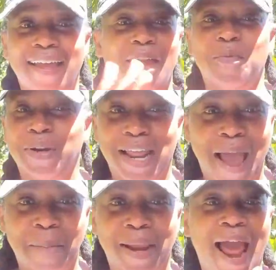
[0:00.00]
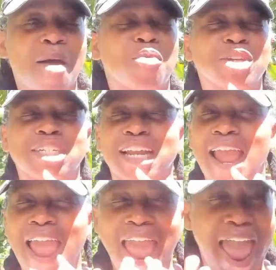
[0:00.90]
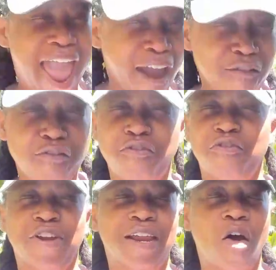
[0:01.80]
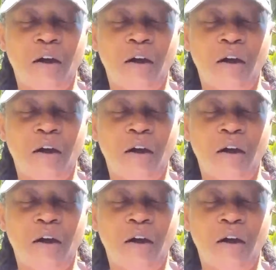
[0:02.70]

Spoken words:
It wouldn't happen. I wish every